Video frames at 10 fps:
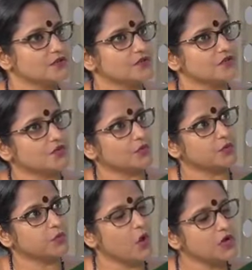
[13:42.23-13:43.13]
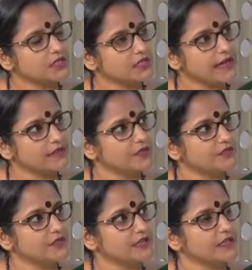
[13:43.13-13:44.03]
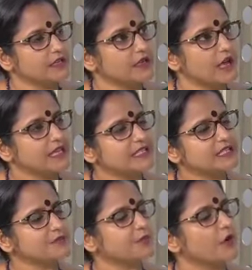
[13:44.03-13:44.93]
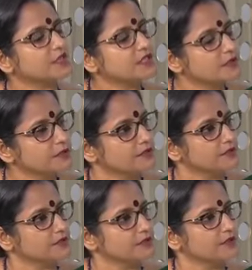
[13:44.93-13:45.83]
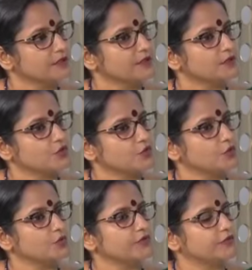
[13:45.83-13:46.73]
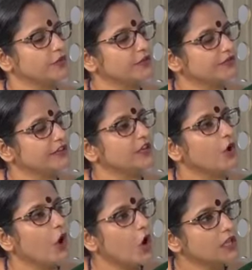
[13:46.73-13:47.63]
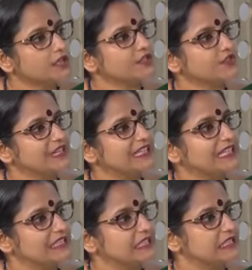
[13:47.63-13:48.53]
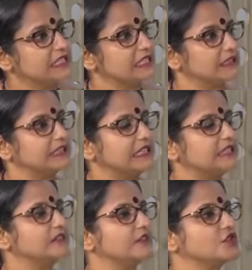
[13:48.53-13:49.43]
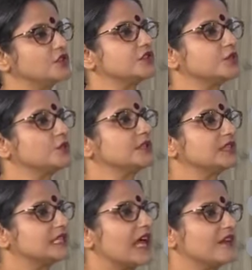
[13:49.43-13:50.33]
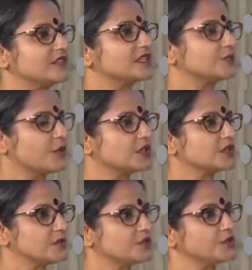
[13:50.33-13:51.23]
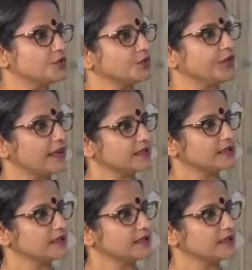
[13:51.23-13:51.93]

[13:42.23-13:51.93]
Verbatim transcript: So what kind of a, like, is it possible to fulfill all the training needs the individual students have? Is it possible to do that?